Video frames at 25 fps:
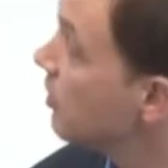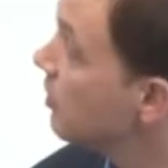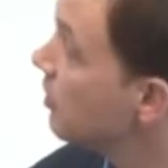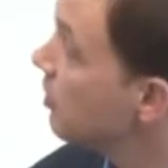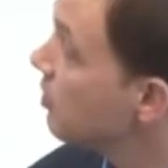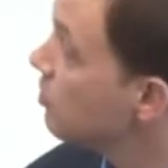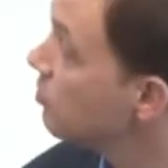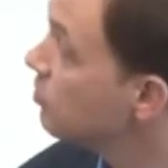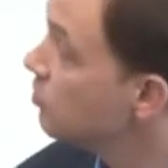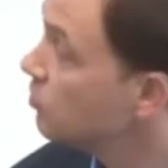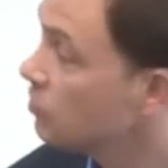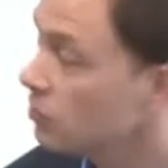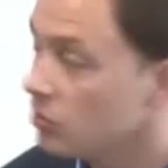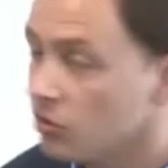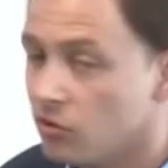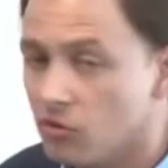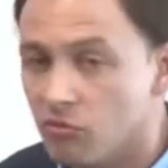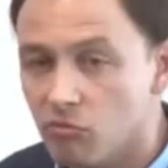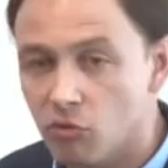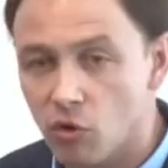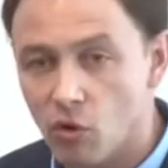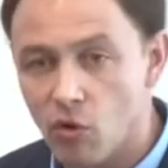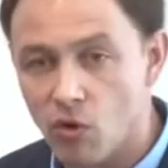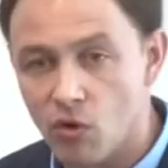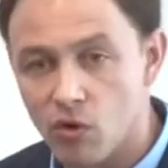They don't
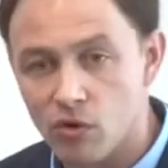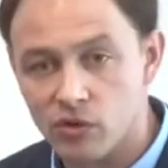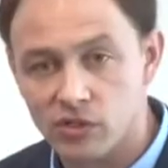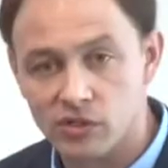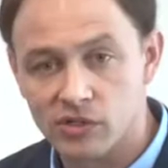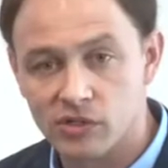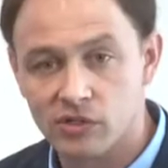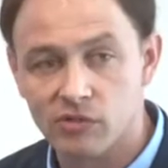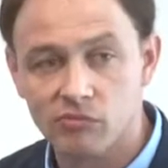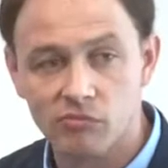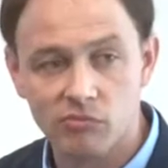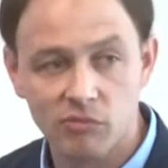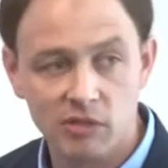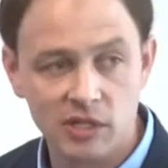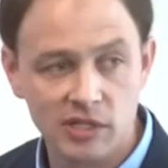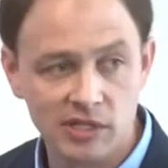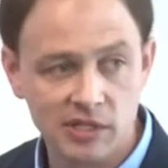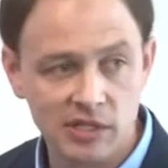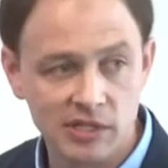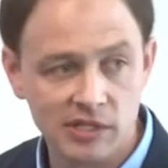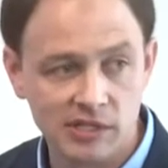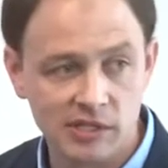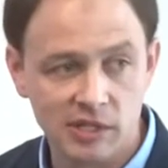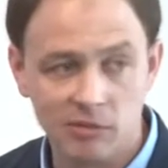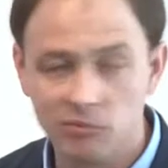cause
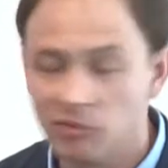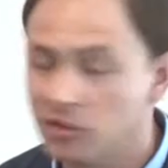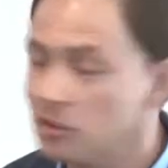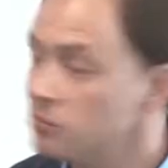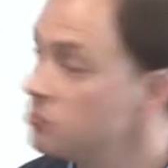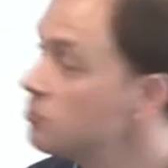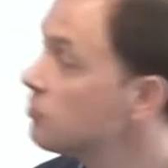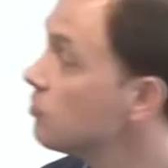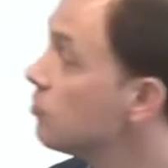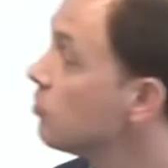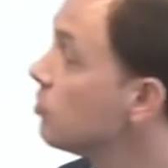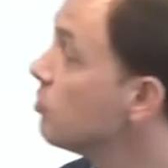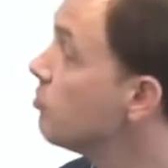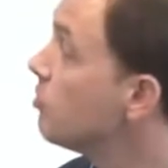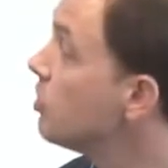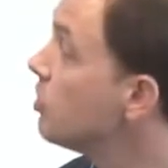disease symptoms for the